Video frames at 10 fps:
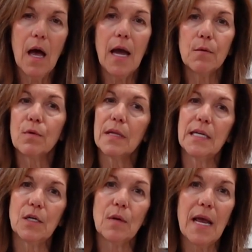I
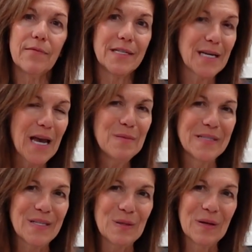really don't have the time
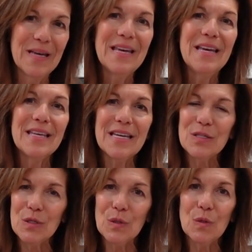to get
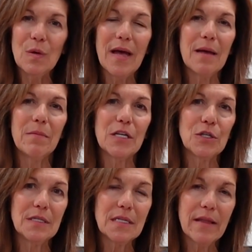too
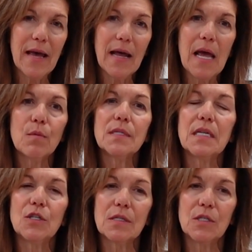much into that. I would
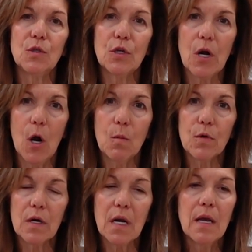say just do your
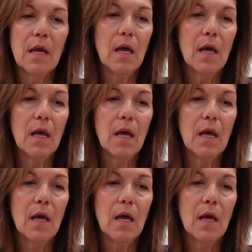homework.